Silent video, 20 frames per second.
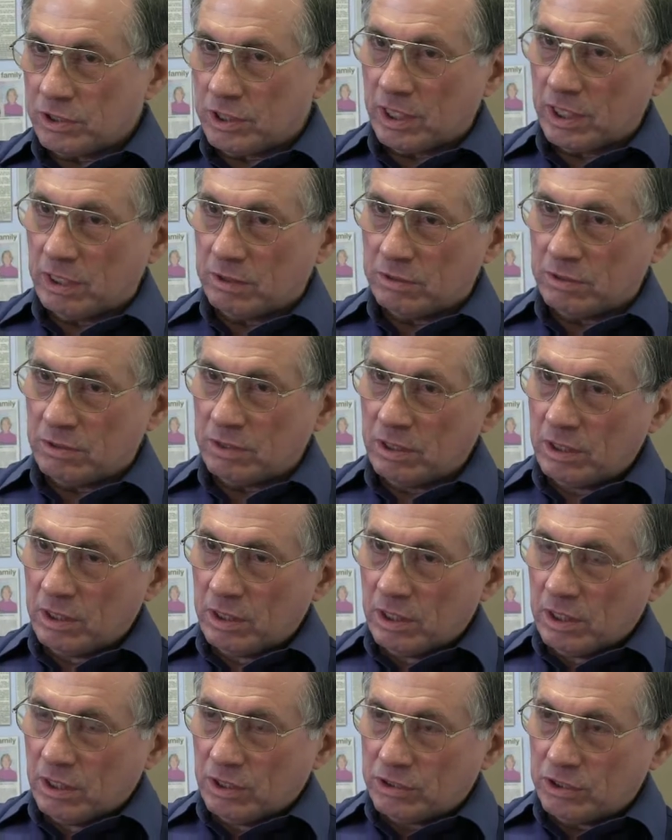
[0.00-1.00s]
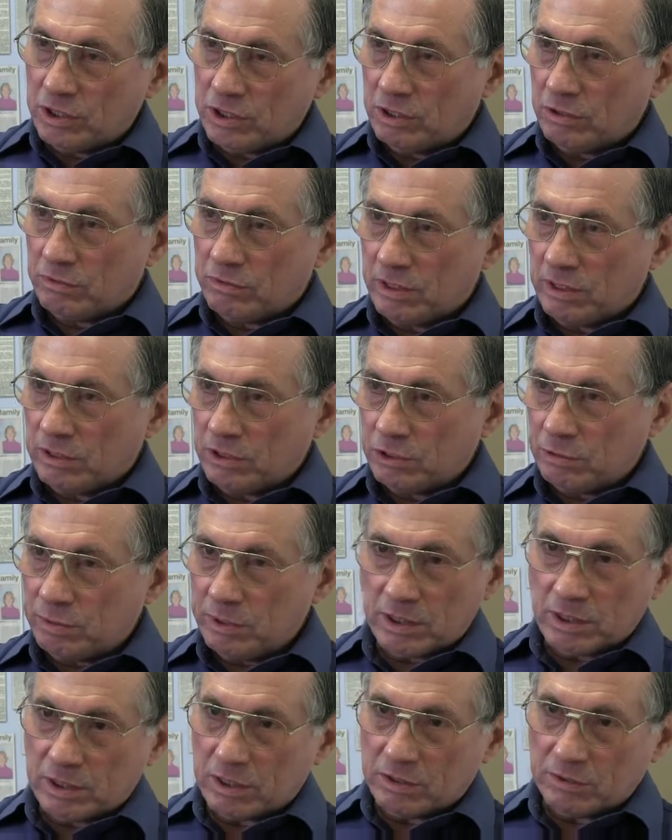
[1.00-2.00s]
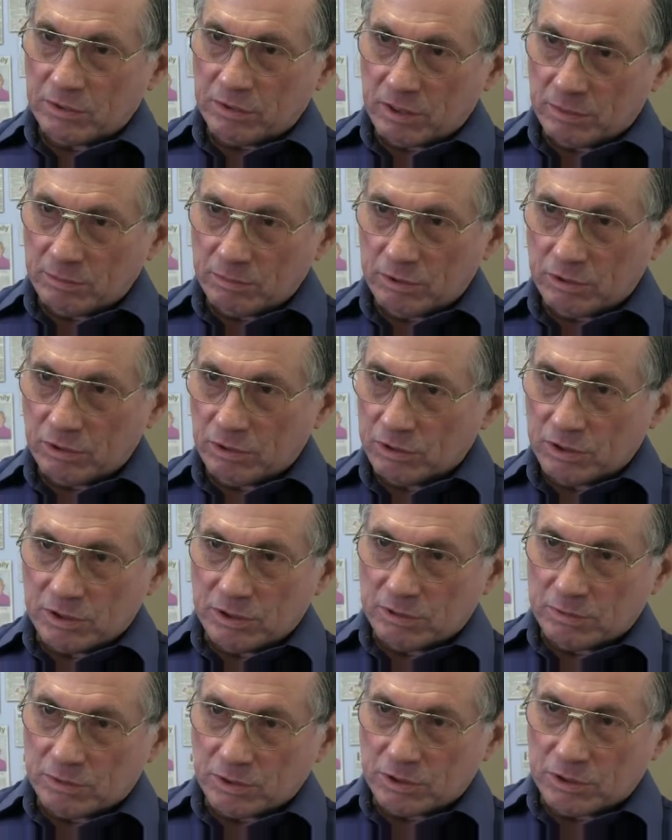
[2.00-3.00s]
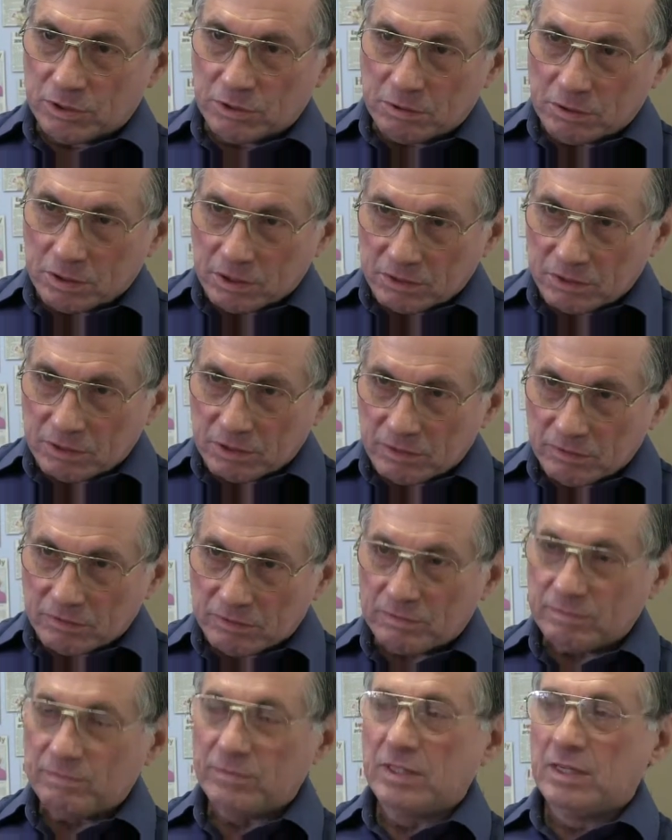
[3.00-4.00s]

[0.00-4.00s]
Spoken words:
a carer sitting around twiddling her thumbs, not knowing what to do with herself?